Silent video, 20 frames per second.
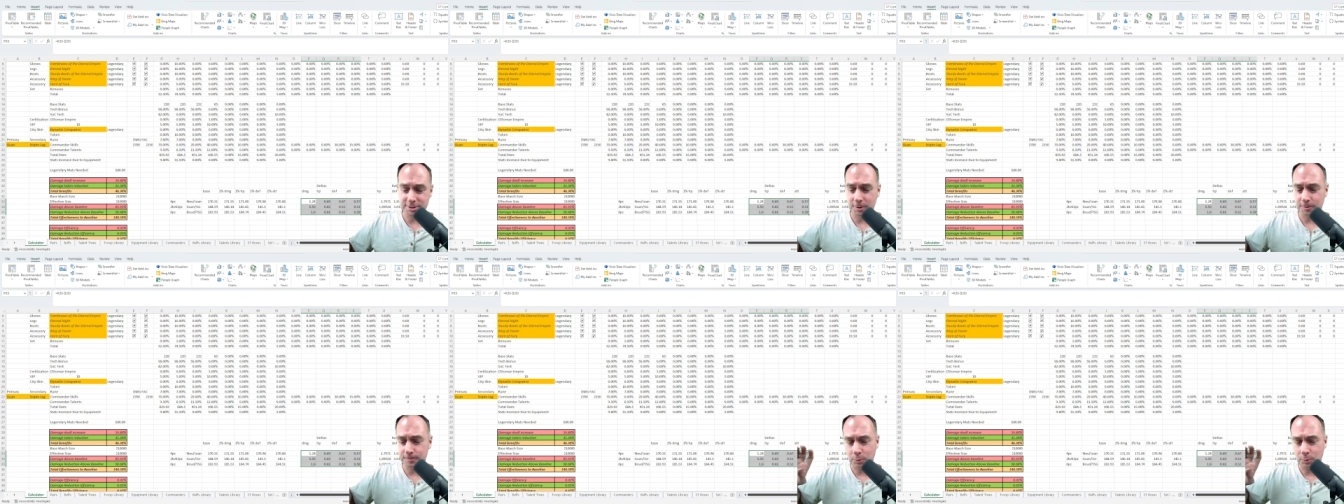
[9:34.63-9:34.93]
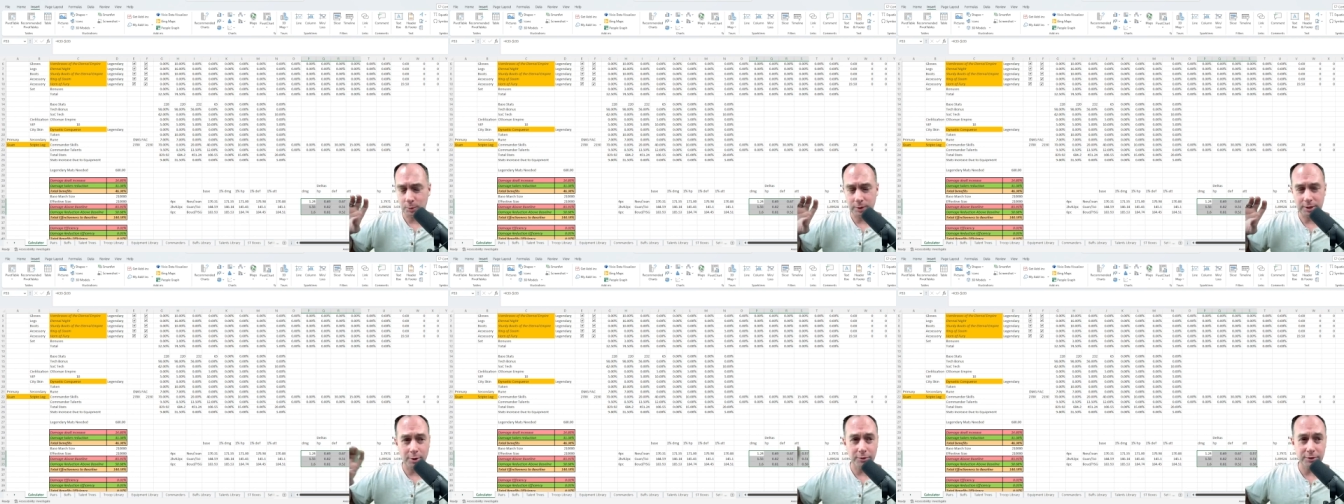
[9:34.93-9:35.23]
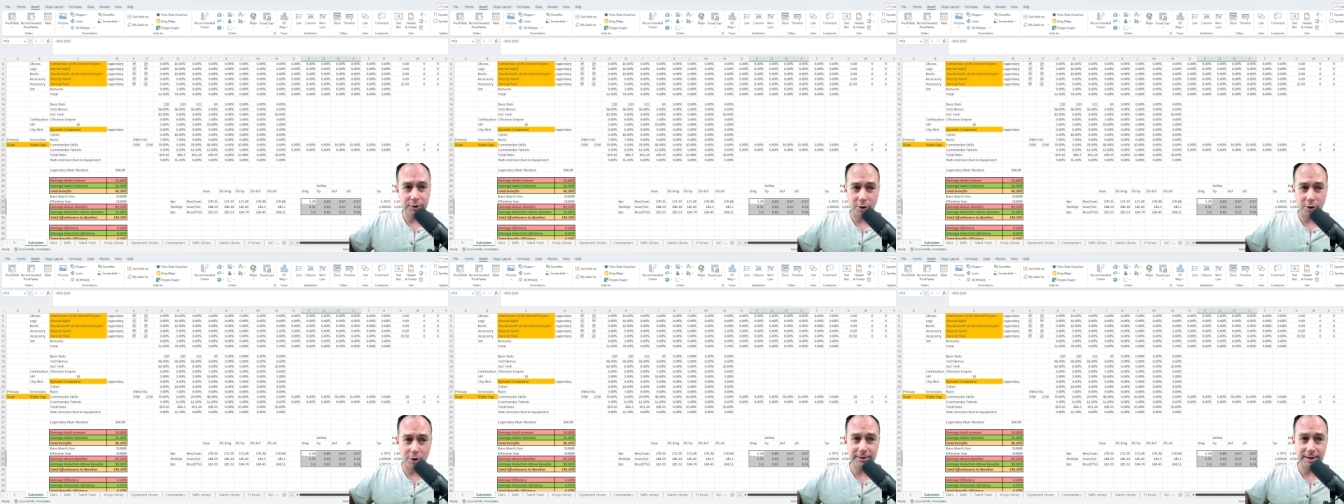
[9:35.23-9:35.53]
So we
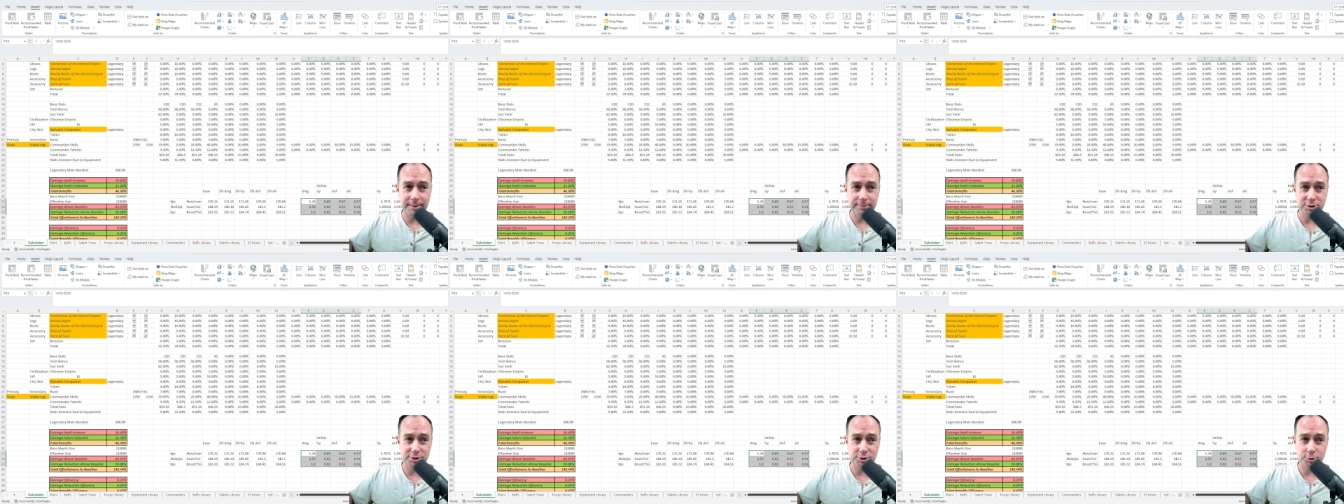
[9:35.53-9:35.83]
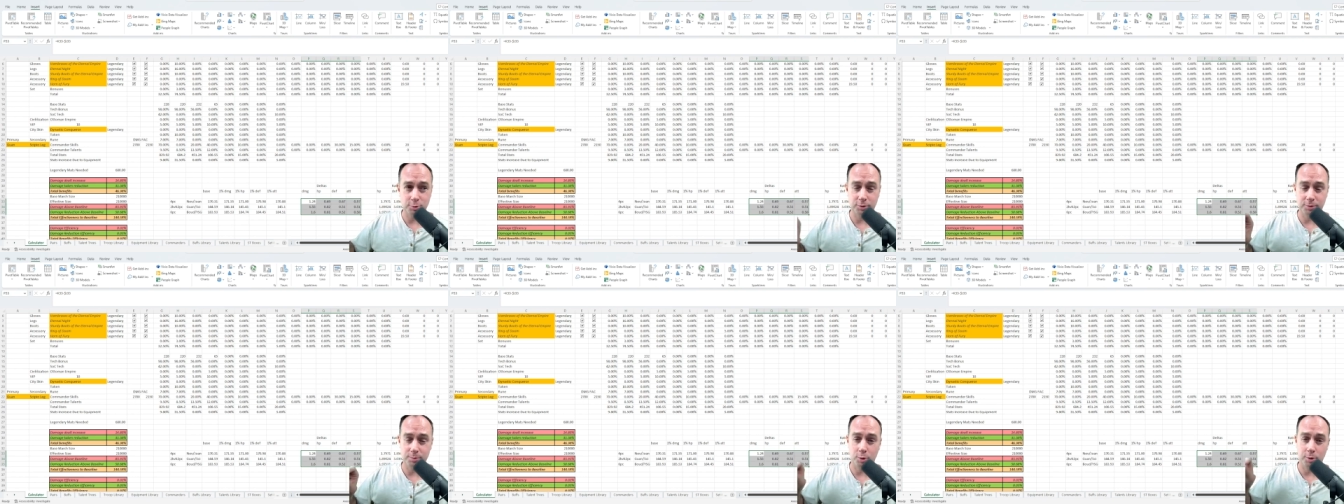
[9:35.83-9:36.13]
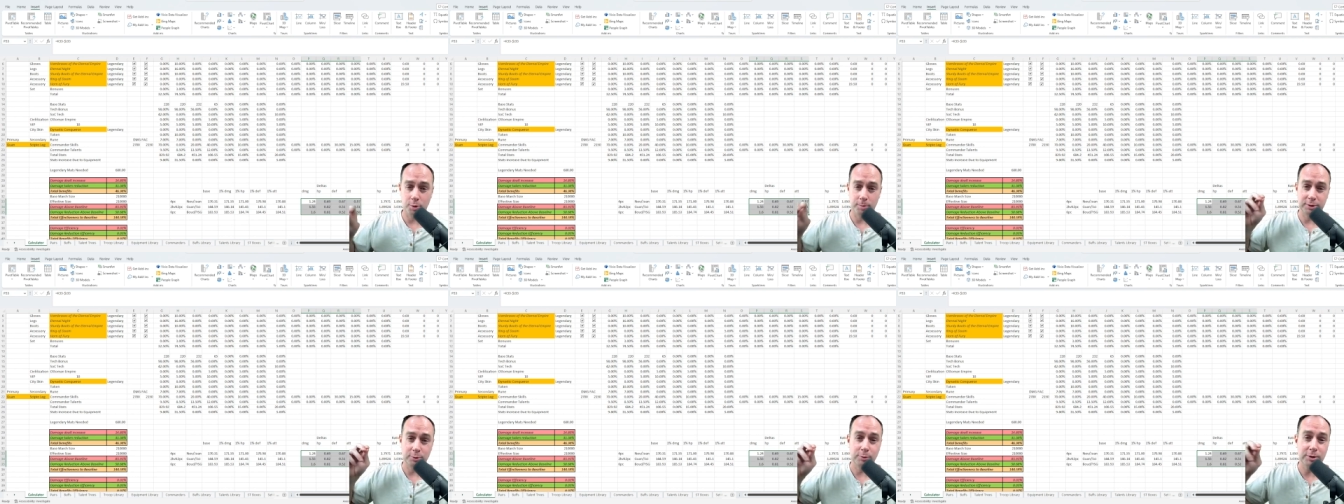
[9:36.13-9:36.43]
know that all damage is worth
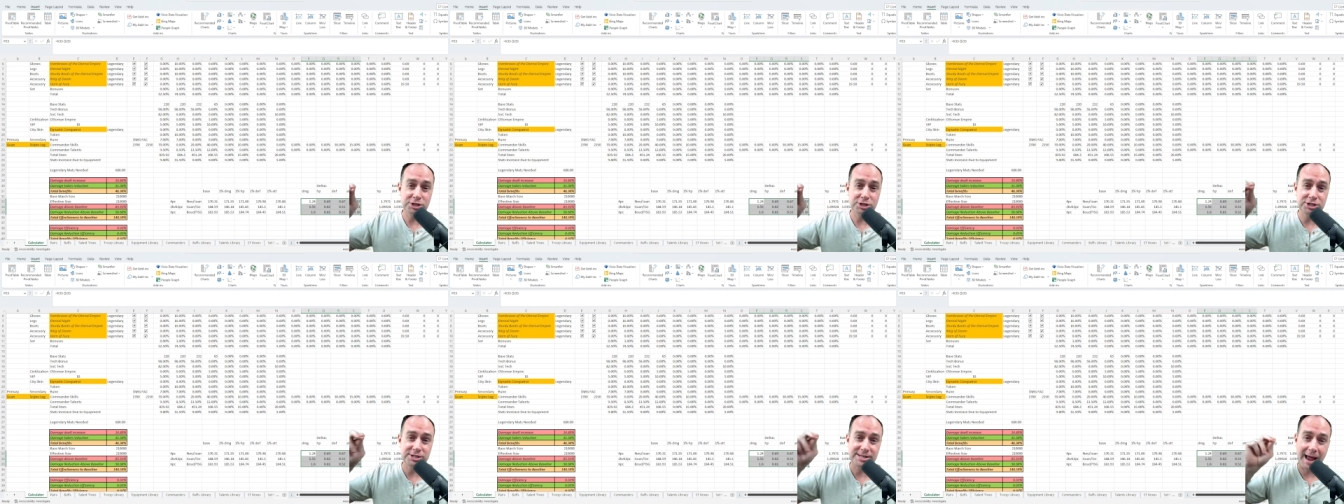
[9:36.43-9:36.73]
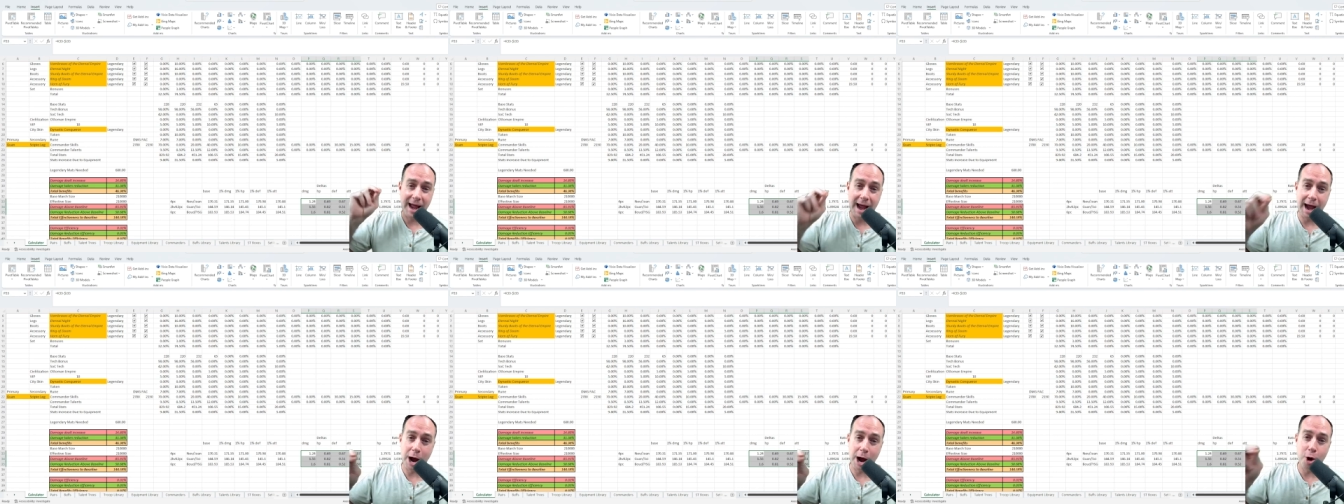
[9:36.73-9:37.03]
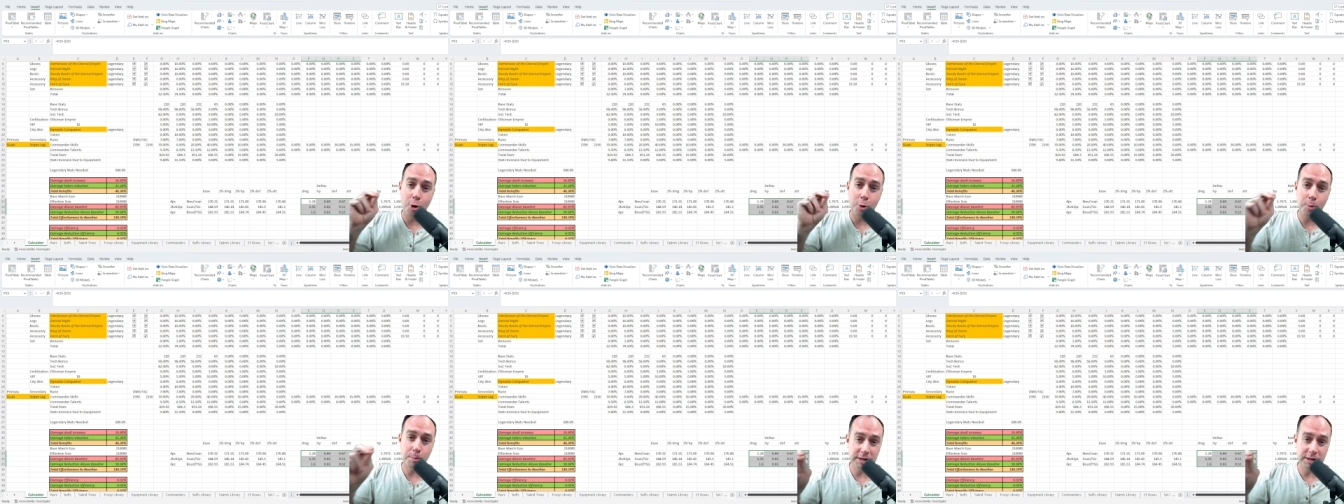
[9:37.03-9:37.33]
more, but the question is how